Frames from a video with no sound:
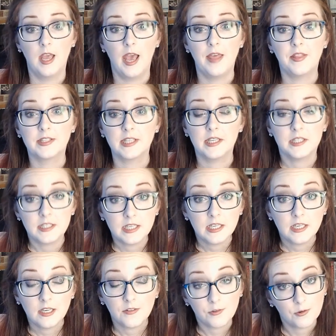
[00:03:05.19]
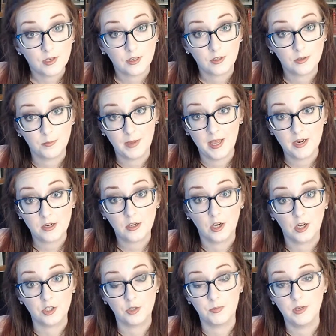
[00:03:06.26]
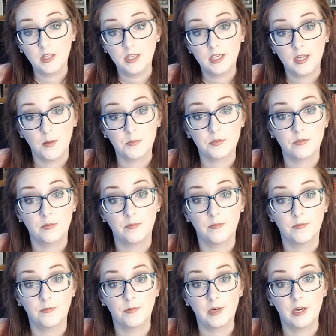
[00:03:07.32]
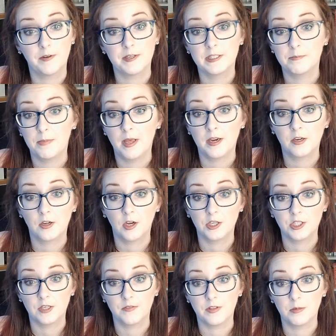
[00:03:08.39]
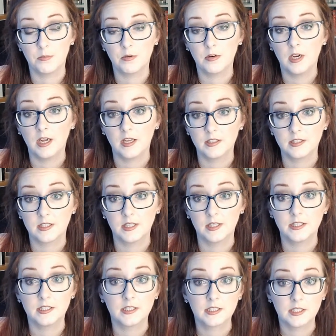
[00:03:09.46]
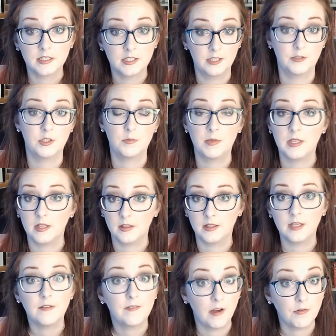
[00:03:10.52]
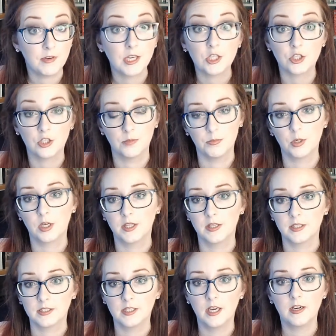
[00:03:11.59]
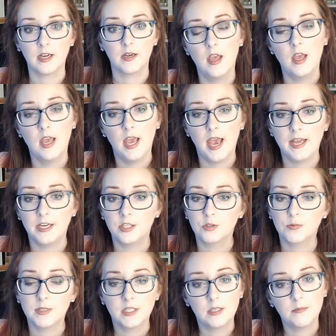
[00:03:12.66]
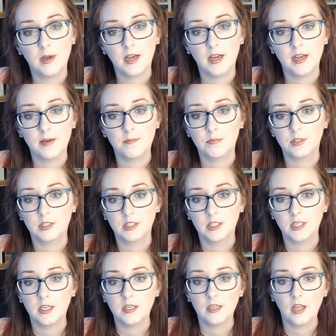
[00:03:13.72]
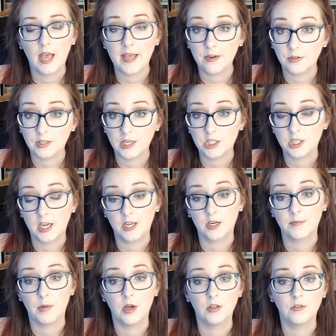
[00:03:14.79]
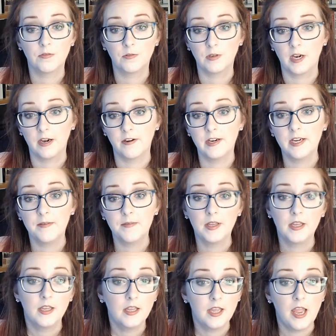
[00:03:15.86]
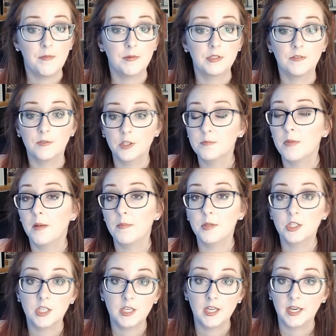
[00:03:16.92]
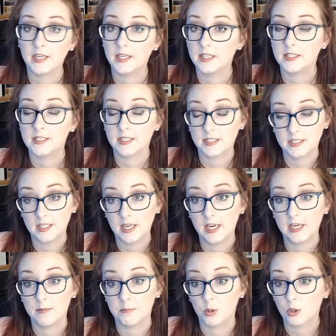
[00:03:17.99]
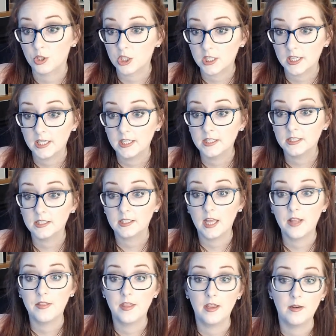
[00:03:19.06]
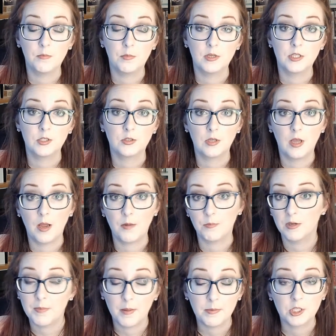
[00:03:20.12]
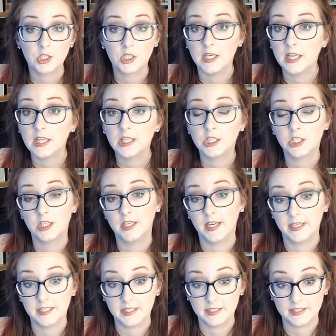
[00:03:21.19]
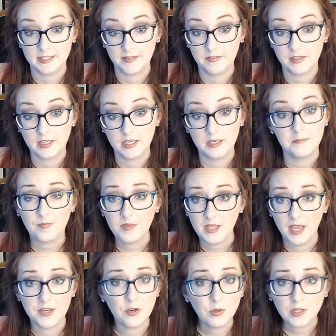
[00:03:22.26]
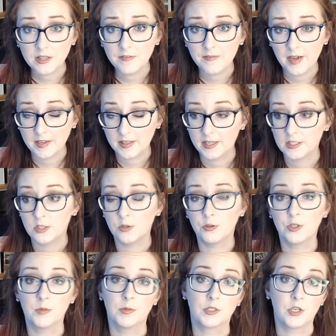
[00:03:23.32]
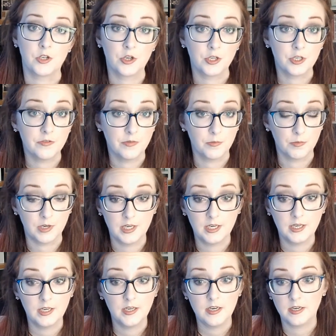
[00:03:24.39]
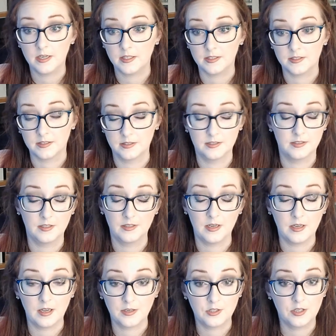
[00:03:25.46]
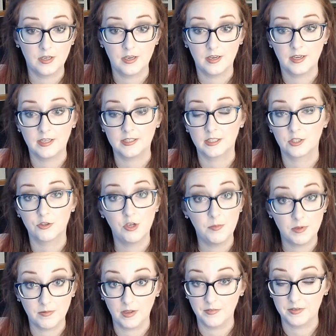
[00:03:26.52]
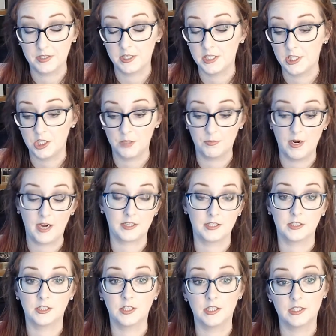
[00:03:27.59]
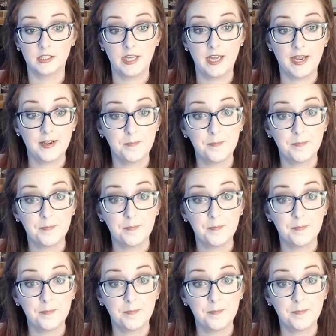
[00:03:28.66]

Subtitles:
And this idea of critical pedagogy really comes from Freire's Pedagogy of the Oppressed, and this is considered to be the foundational book in this area. And it's written by Brazilian adult educator Paulo Freire. It was first published in 1968 in Portuguese, and then was republished in English in 1970. And don't let the fact that it's an older book deter you from reading it. It is extremely relevant to teaching practice to this day.